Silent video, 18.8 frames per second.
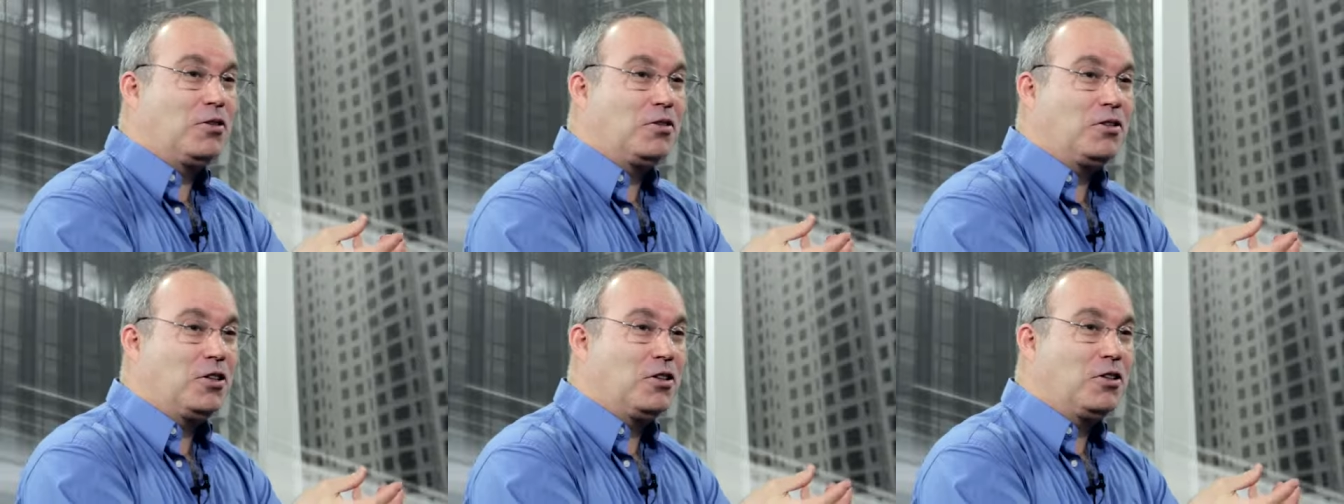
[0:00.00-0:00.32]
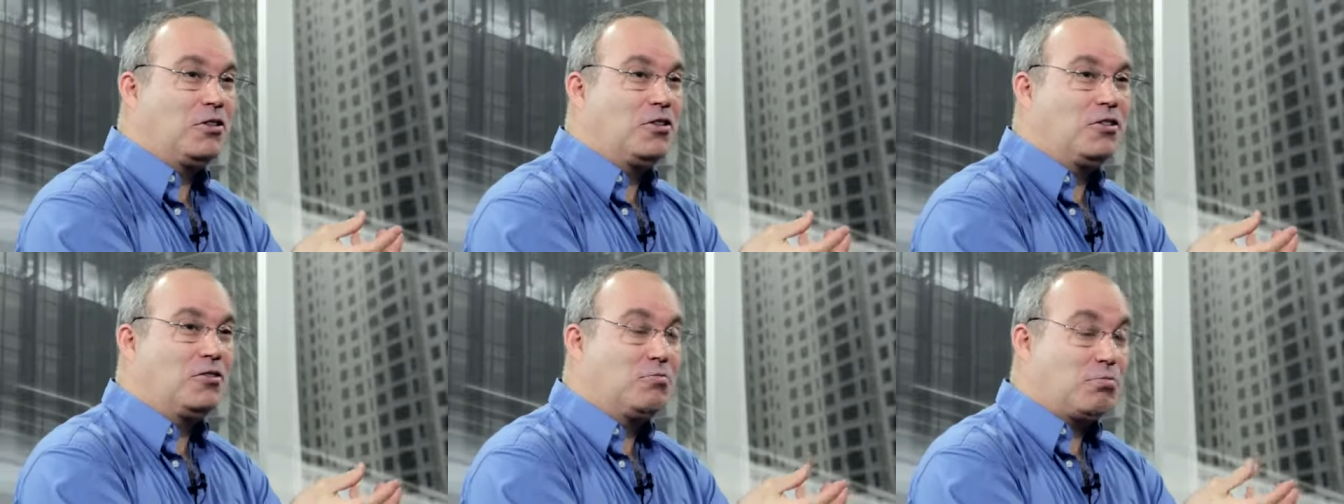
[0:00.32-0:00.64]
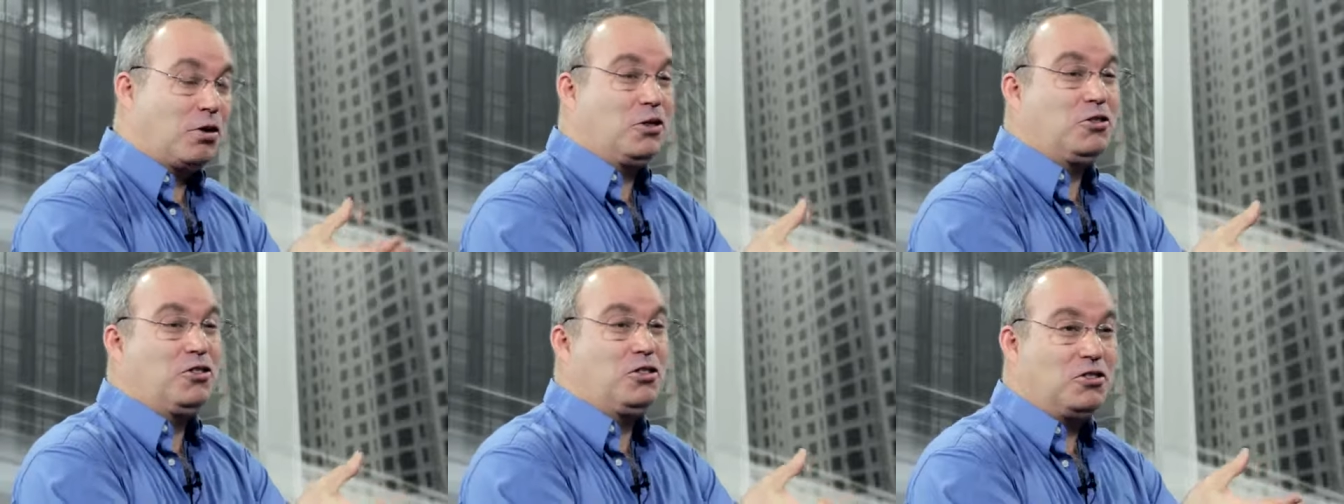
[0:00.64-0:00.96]
to
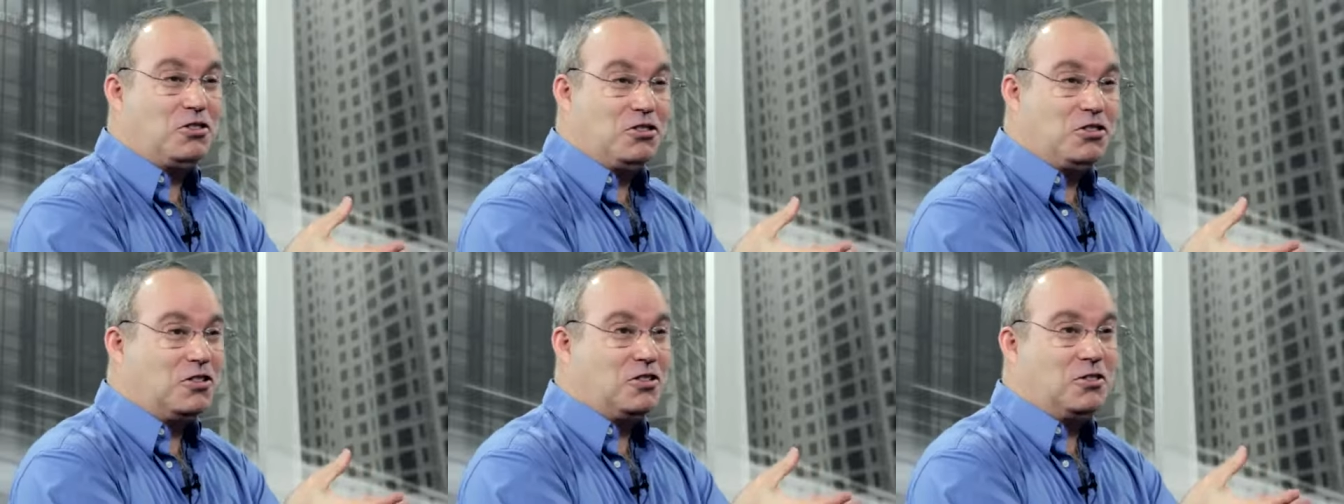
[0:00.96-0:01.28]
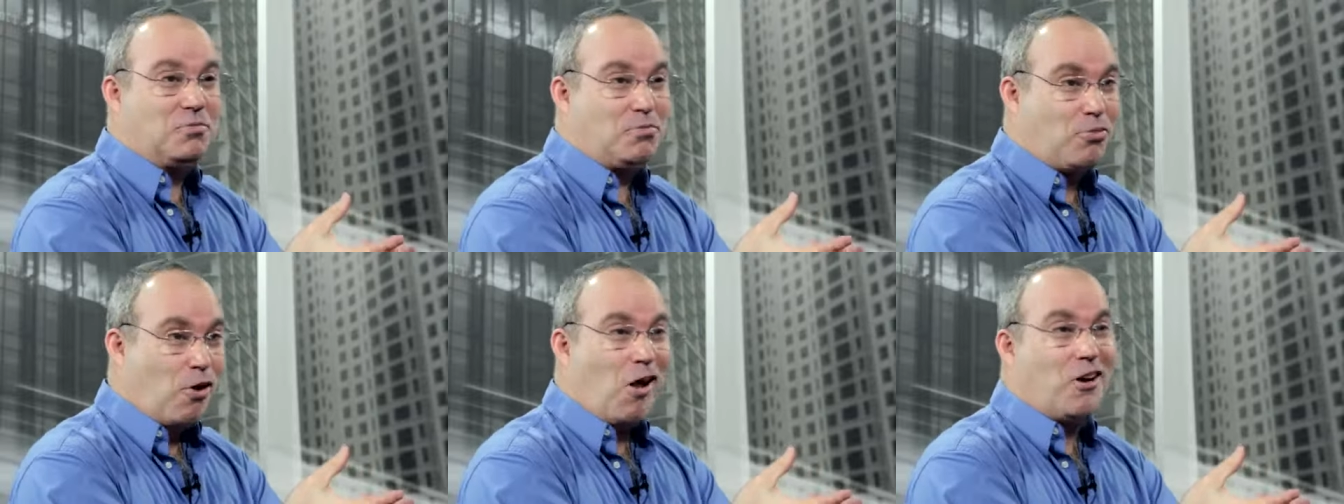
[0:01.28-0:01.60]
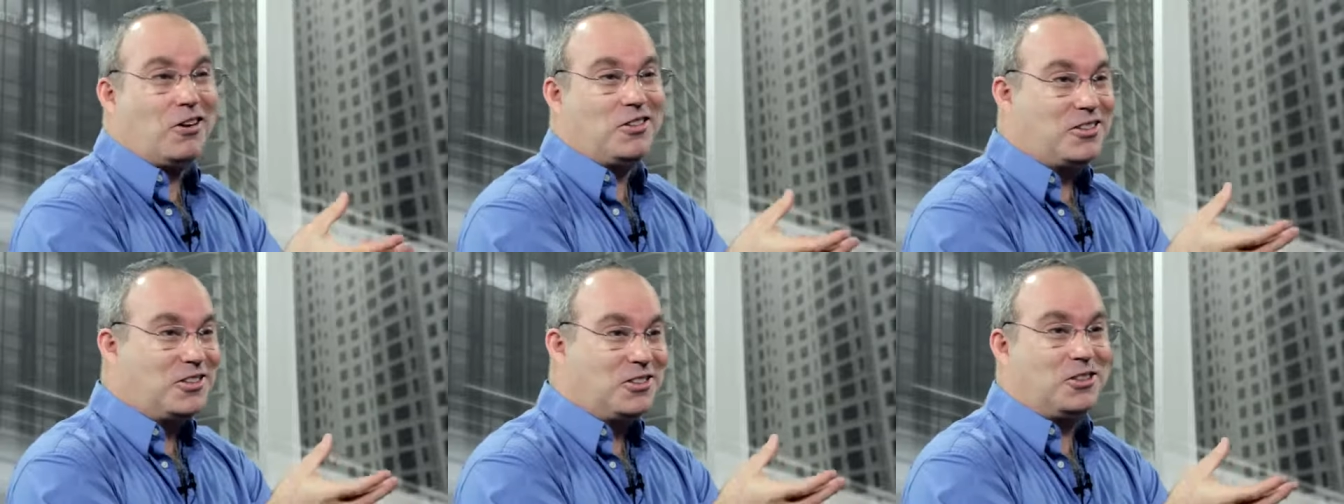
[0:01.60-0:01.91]
purchase your
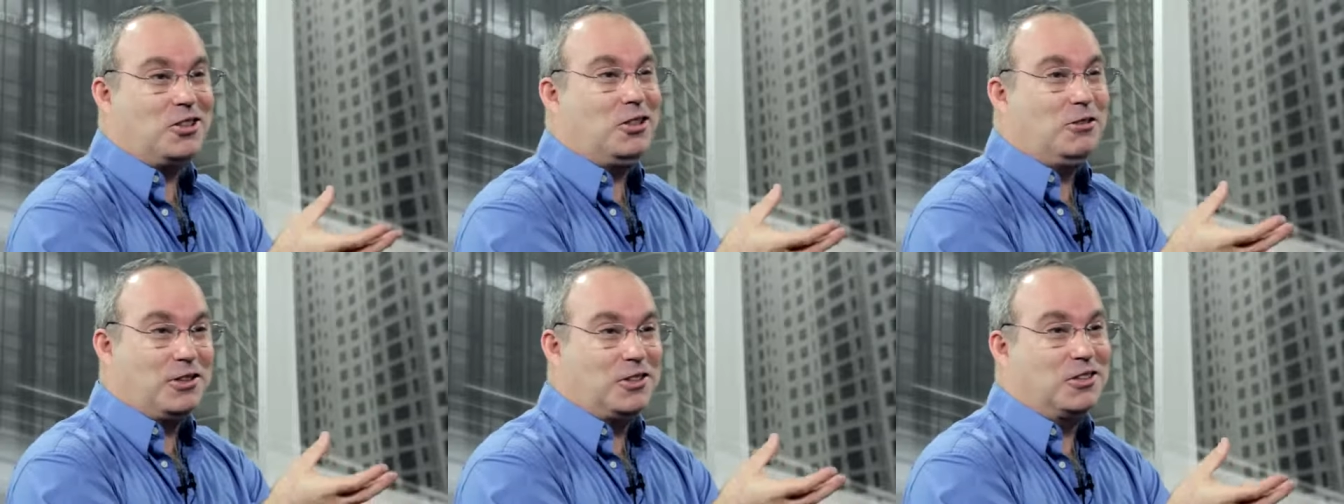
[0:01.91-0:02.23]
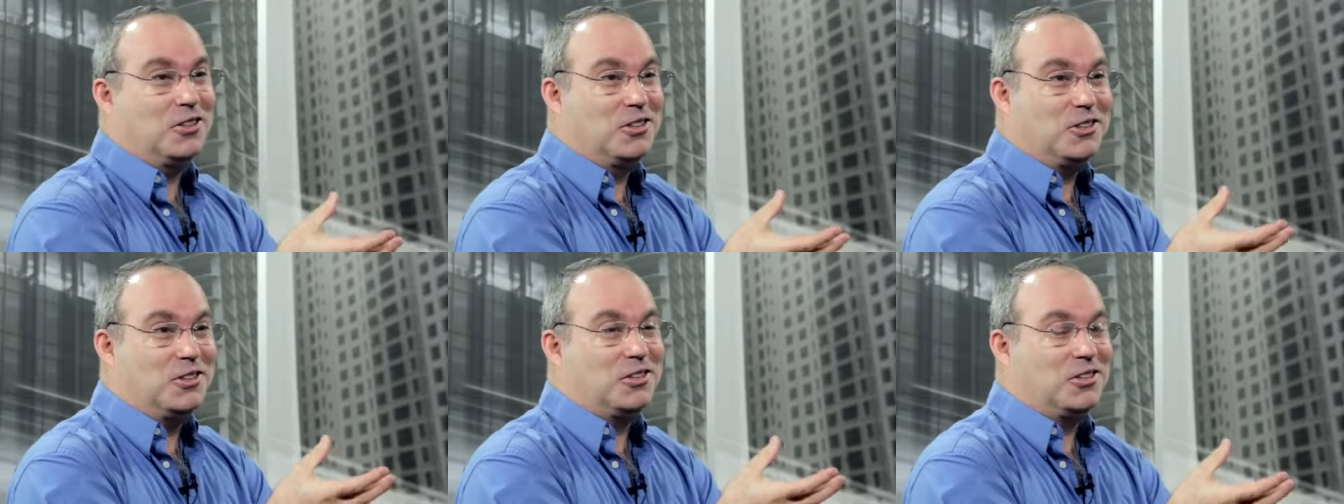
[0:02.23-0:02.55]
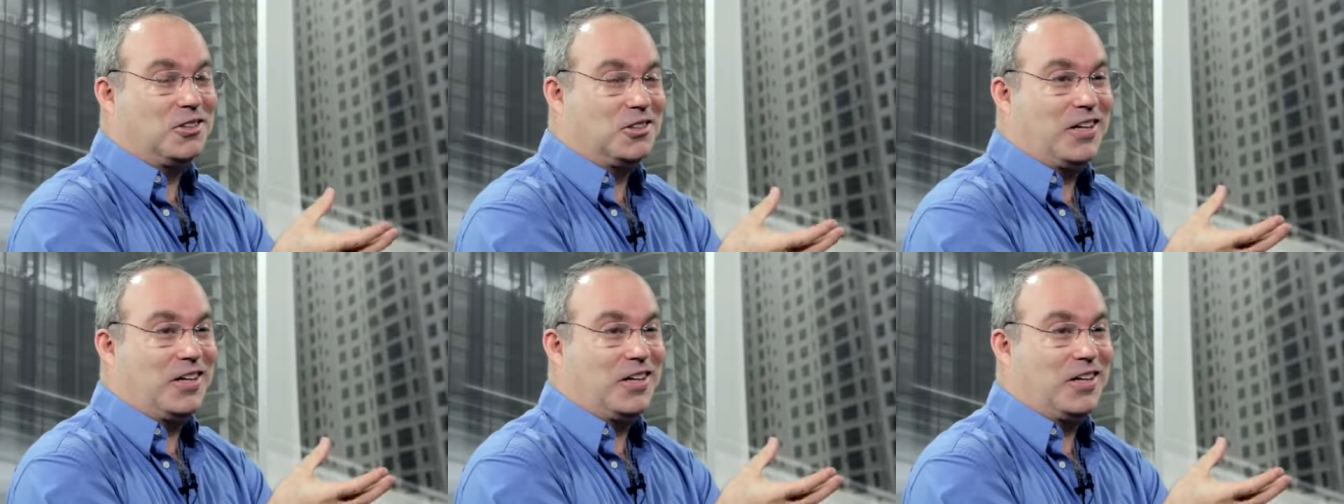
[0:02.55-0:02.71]
products and services,